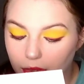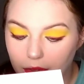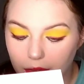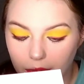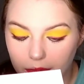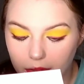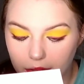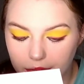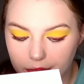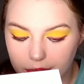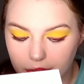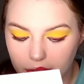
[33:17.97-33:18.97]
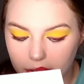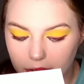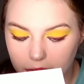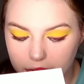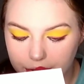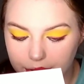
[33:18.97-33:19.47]
So I'm not just going to
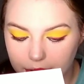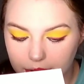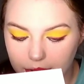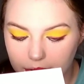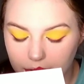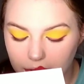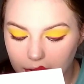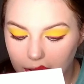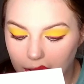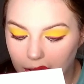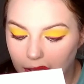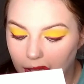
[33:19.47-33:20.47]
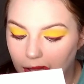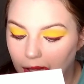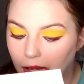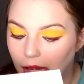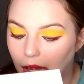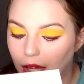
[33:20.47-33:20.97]
talk shit
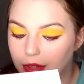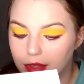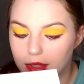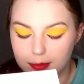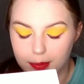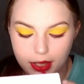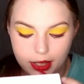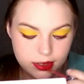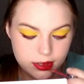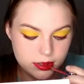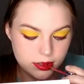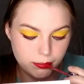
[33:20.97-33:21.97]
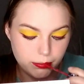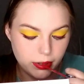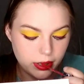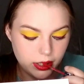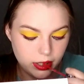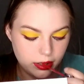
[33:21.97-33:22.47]
just because it's
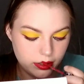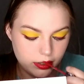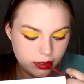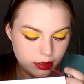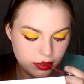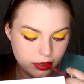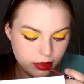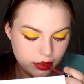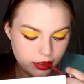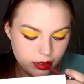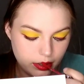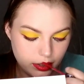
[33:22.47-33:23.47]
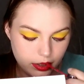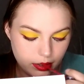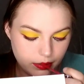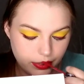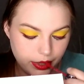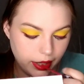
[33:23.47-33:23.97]
somebody
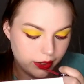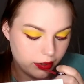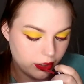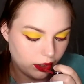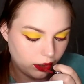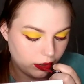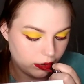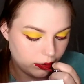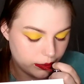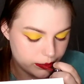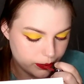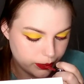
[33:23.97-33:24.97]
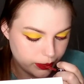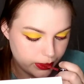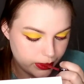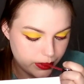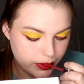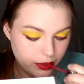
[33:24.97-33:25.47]
the internet doesn't
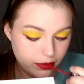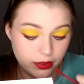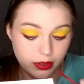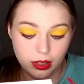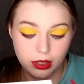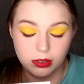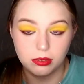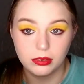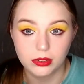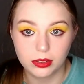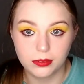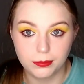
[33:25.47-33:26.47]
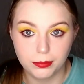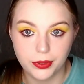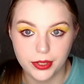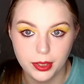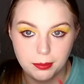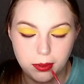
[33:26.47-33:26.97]
like, even though
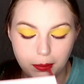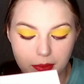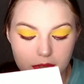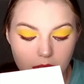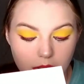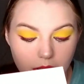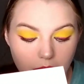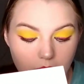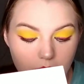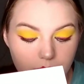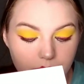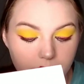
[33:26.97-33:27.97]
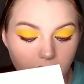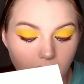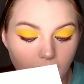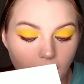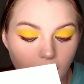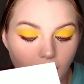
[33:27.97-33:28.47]
plenty of people still like him.
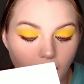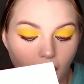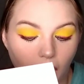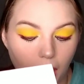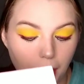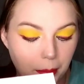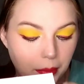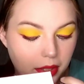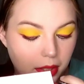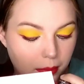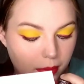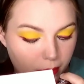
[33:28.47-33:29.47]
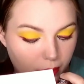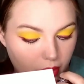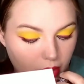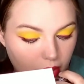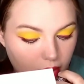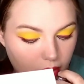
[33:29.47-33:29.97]
Plenty of people.